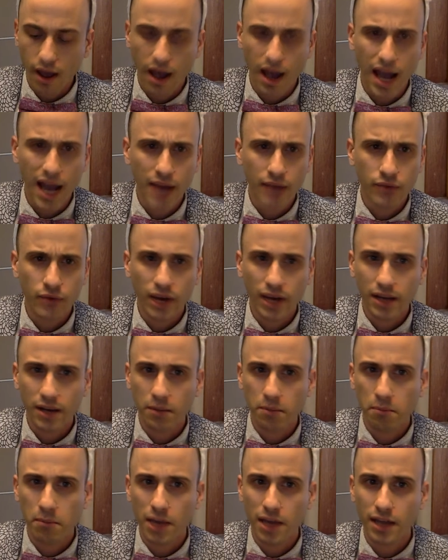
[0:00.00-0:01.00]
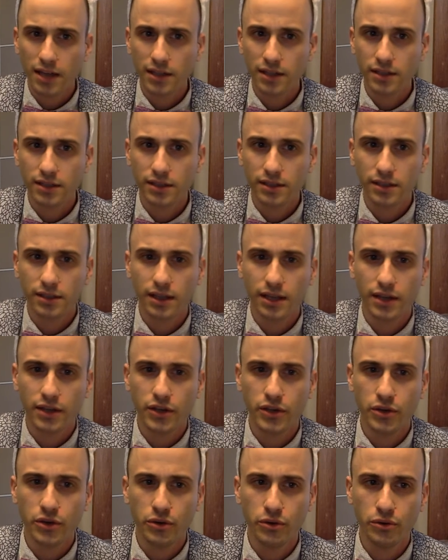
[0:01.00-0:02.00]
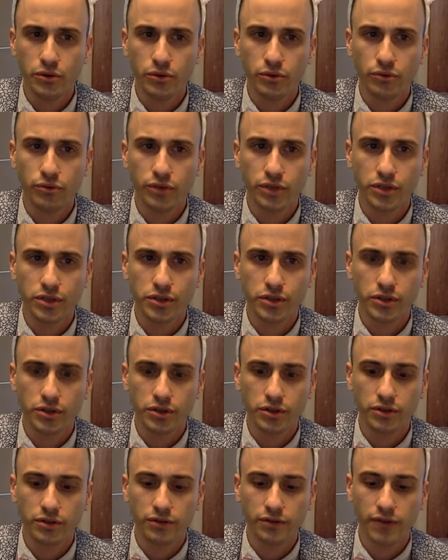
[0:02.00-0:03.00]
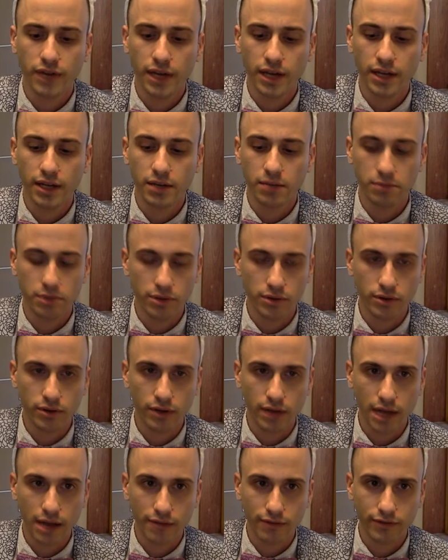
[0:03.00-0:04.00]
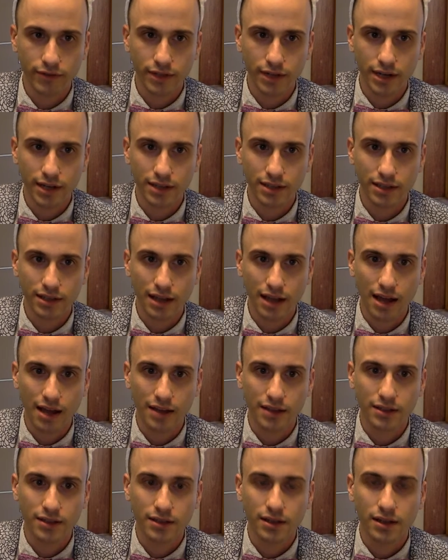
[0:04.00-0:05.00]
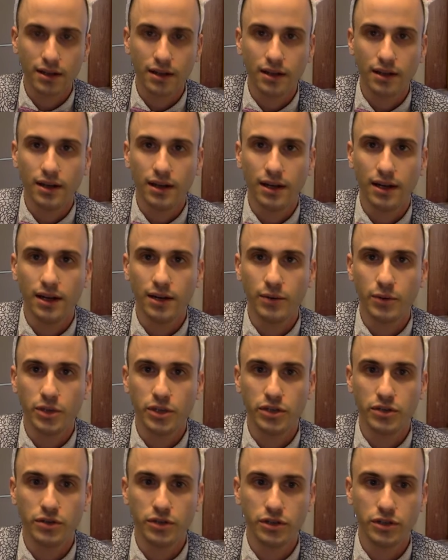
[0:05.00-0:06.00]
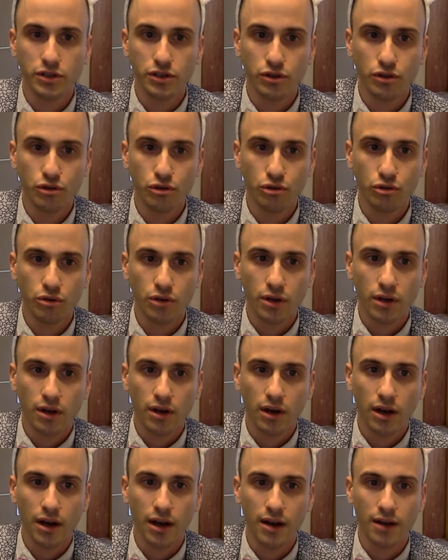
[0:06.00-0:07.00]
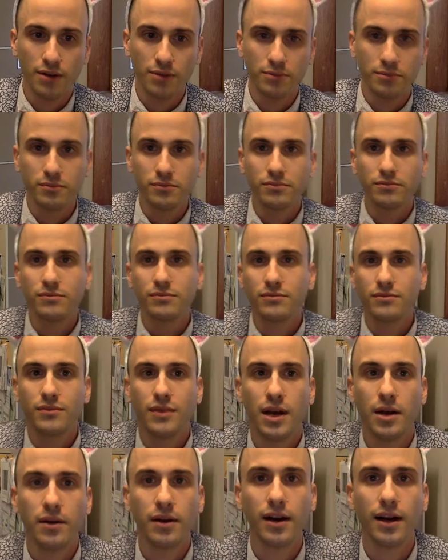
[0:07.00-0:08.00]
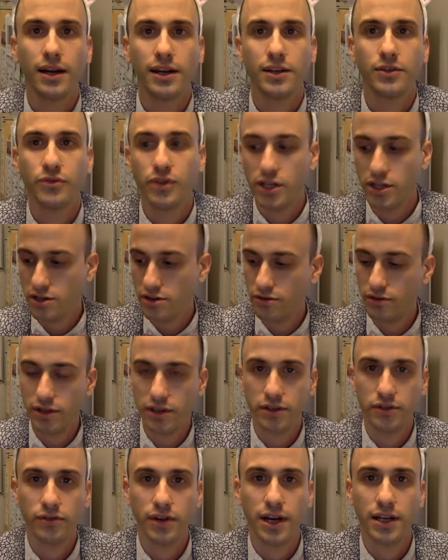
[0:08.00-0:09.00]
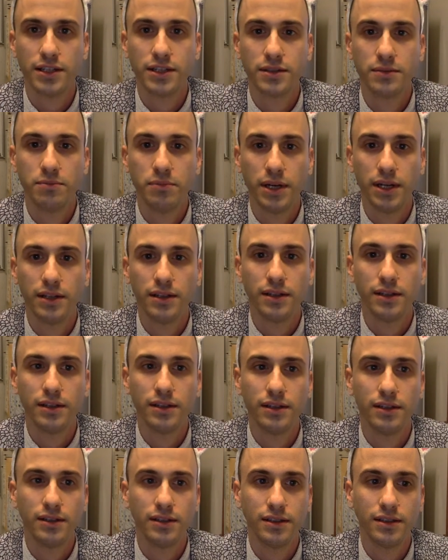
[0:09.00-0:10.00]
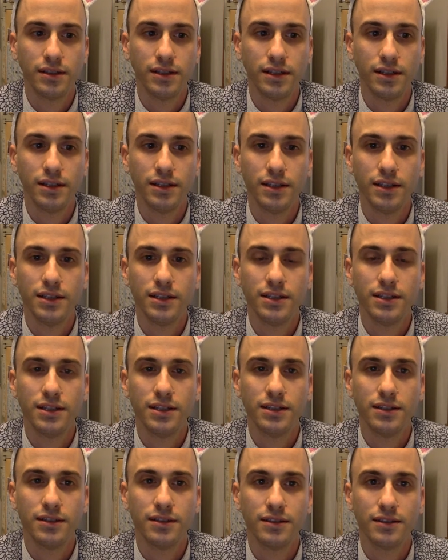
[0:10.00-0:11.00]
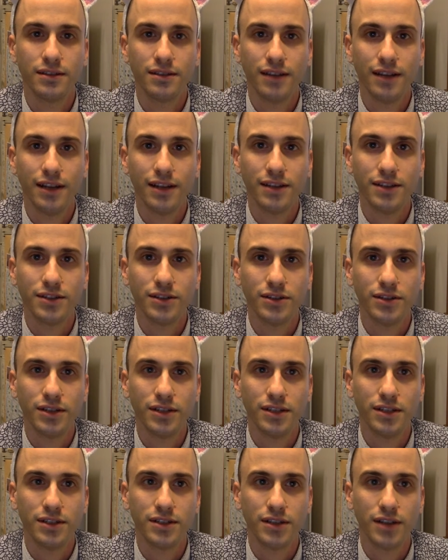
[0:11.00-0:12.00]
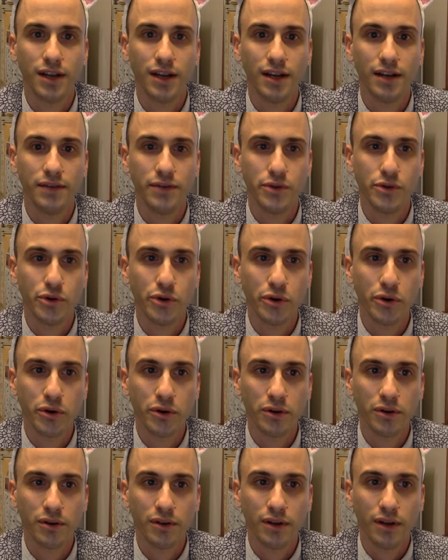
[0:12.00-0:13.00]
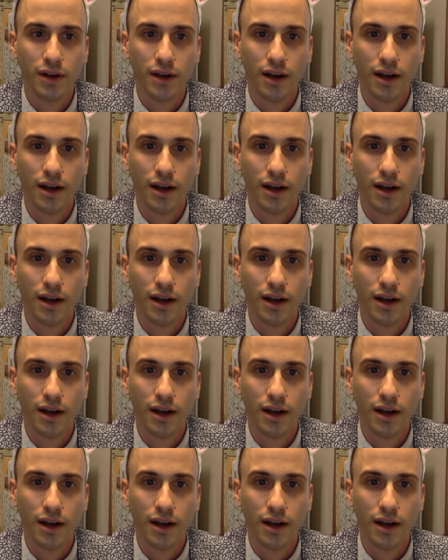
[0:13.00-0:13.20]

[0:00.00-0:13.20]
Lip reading: I recommend that you reserve a computer lab for the next class, which you can do. I can read you the address, but the easy answer is if you Google